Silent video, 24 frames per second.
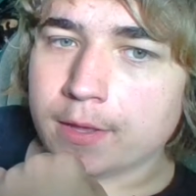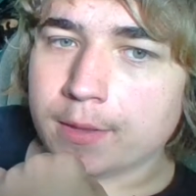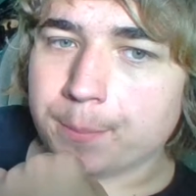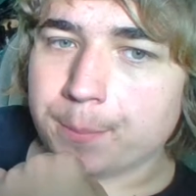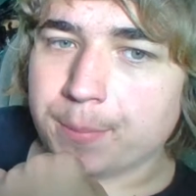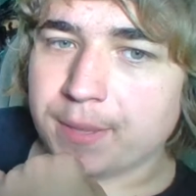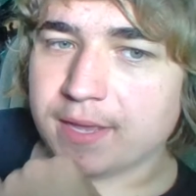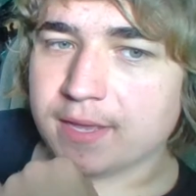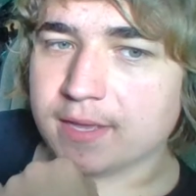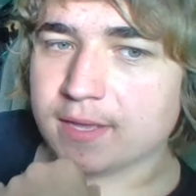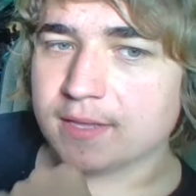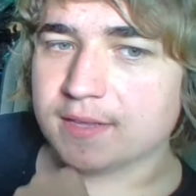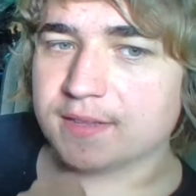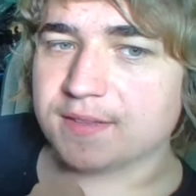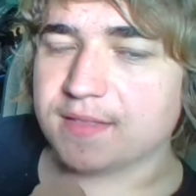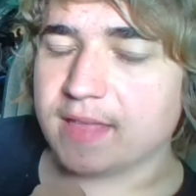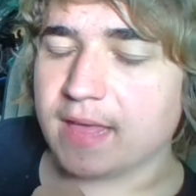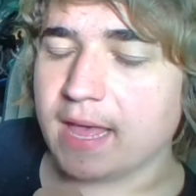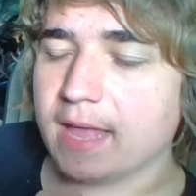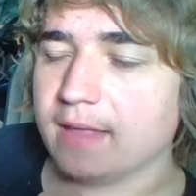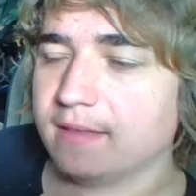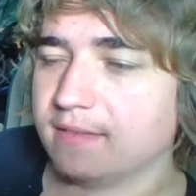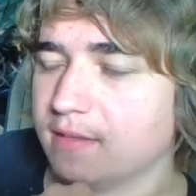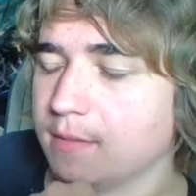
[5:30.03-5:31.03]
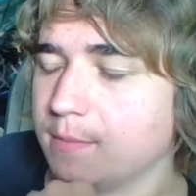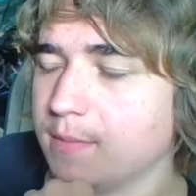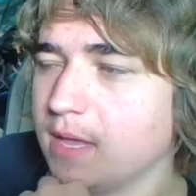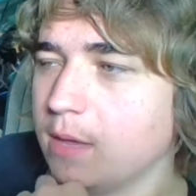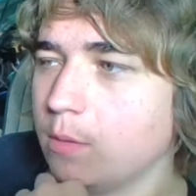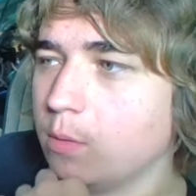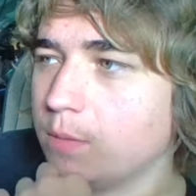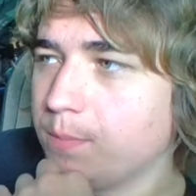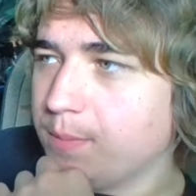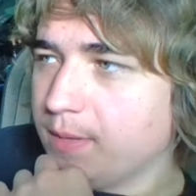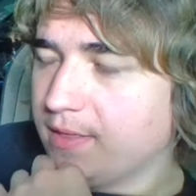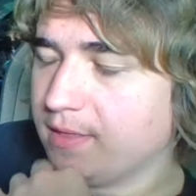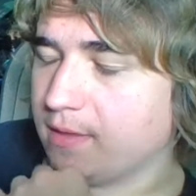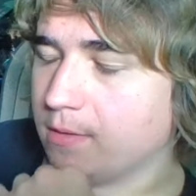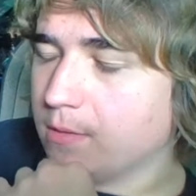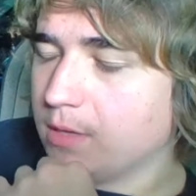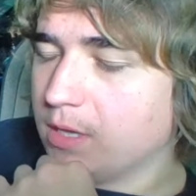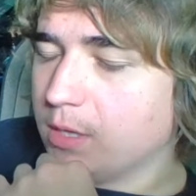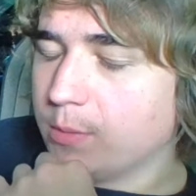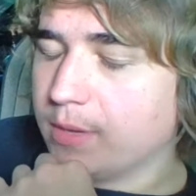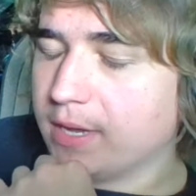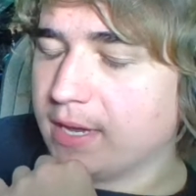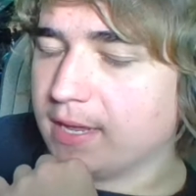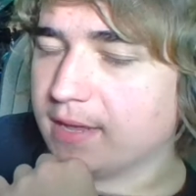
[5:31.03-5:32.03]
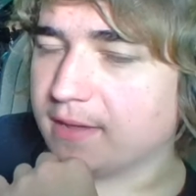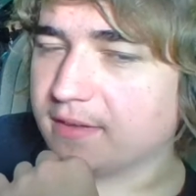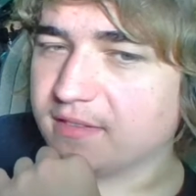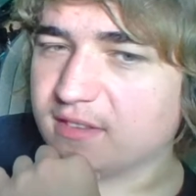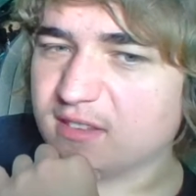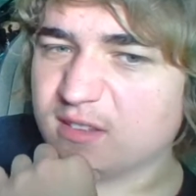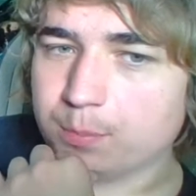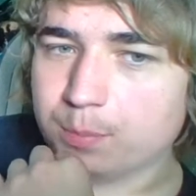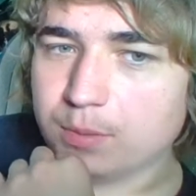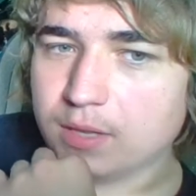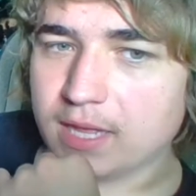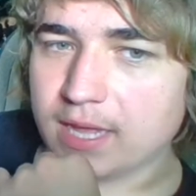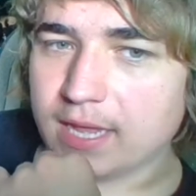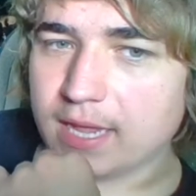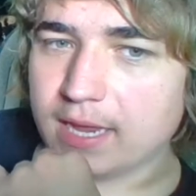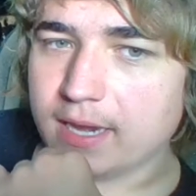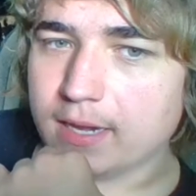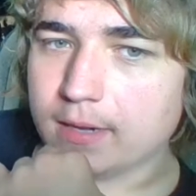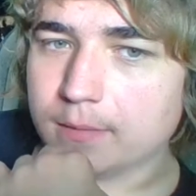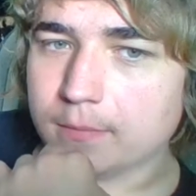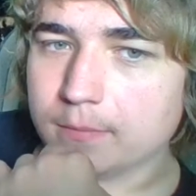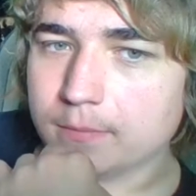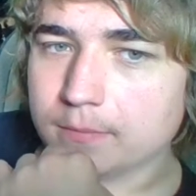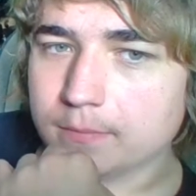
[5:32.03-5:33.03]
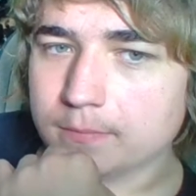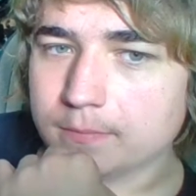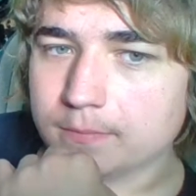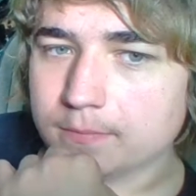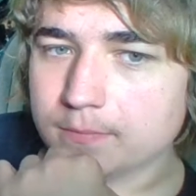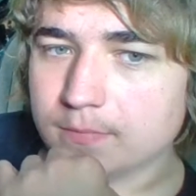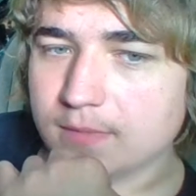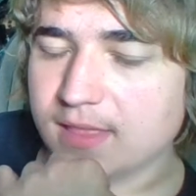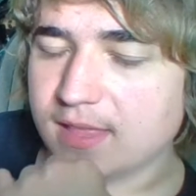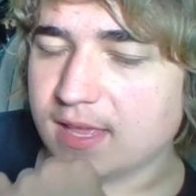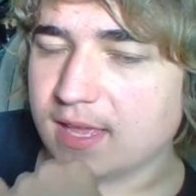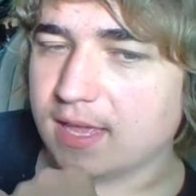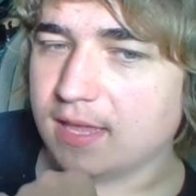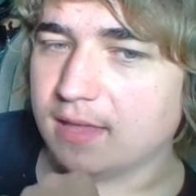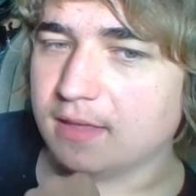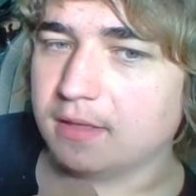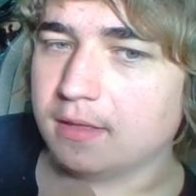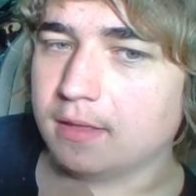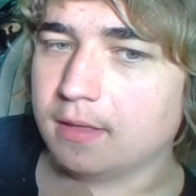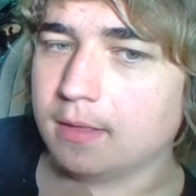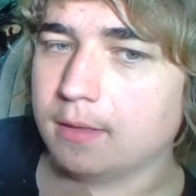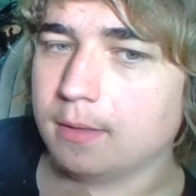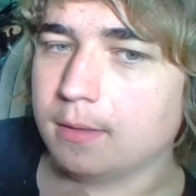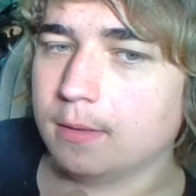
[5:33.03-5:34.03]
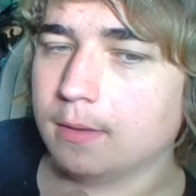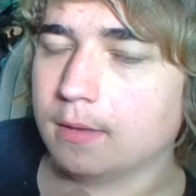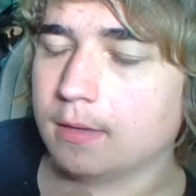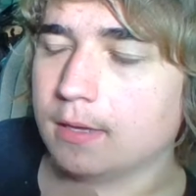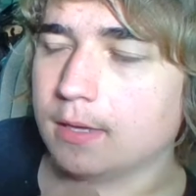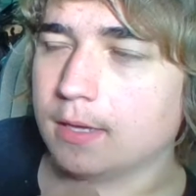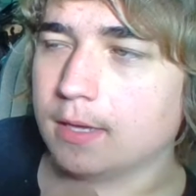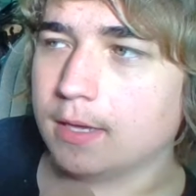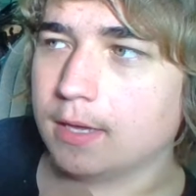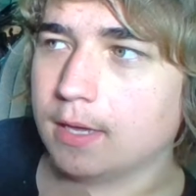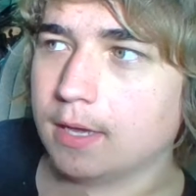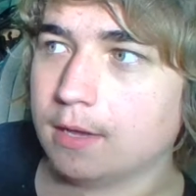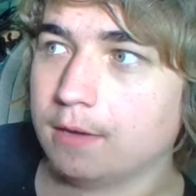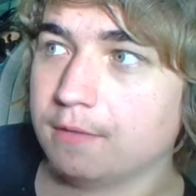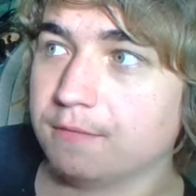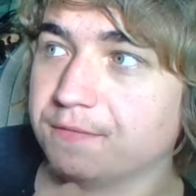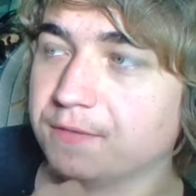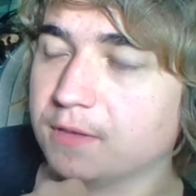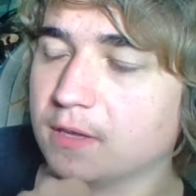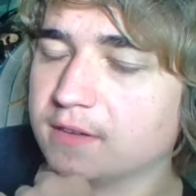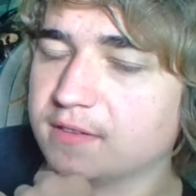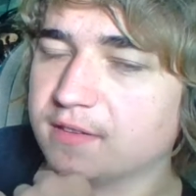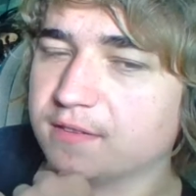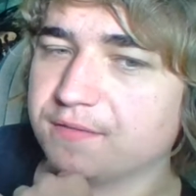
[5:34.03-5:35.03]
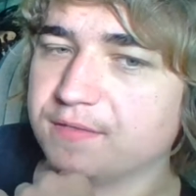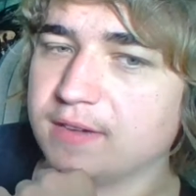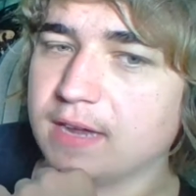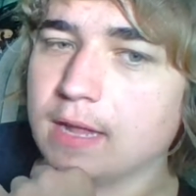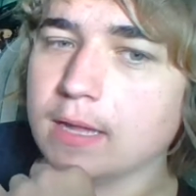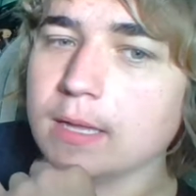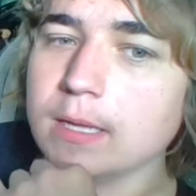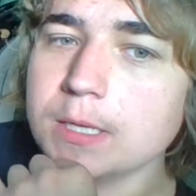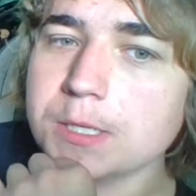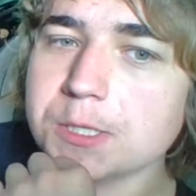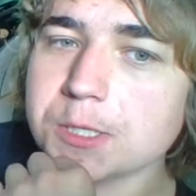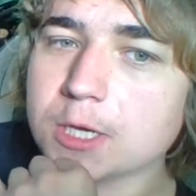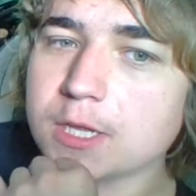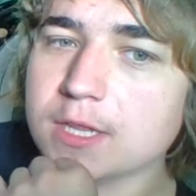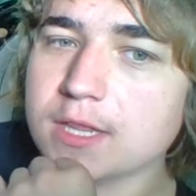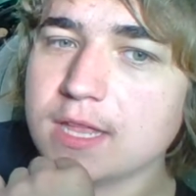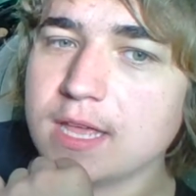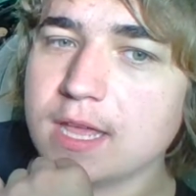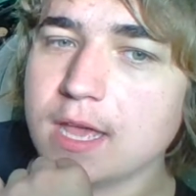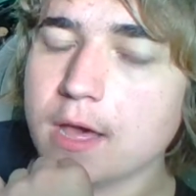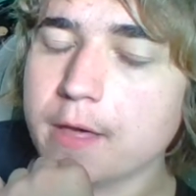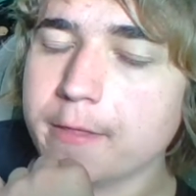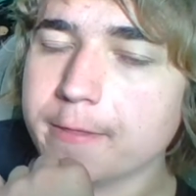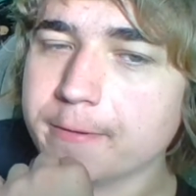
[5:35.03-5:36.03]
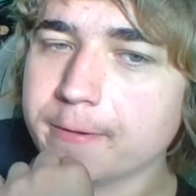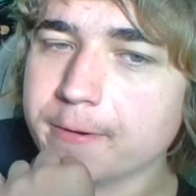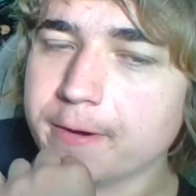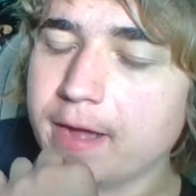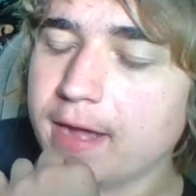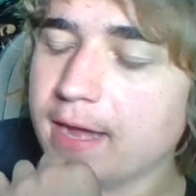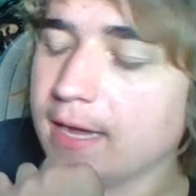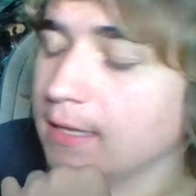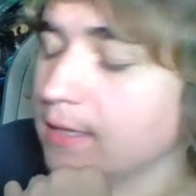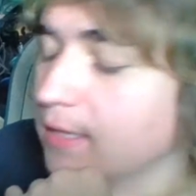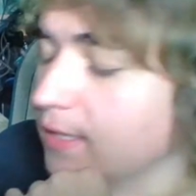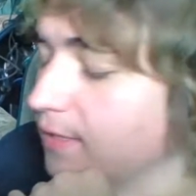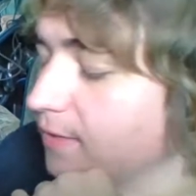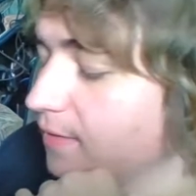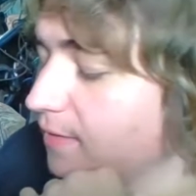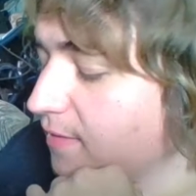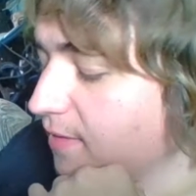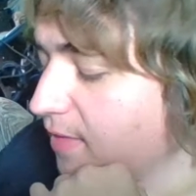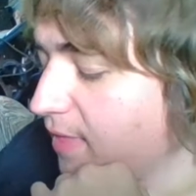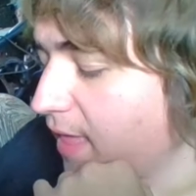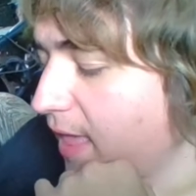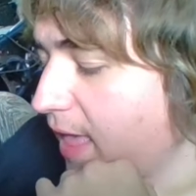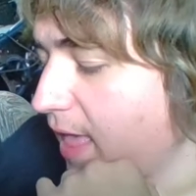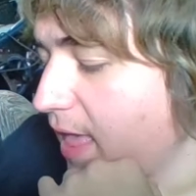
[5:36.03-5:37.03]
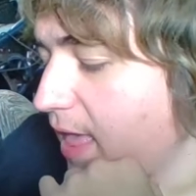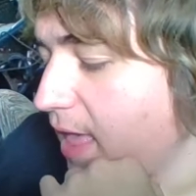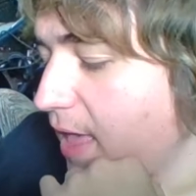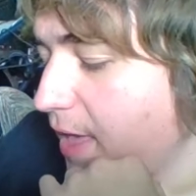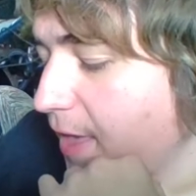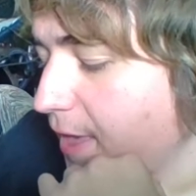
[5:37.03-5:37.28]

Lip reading: Because that, to me, would be the only way to explain the influx of knowledge on the other islands that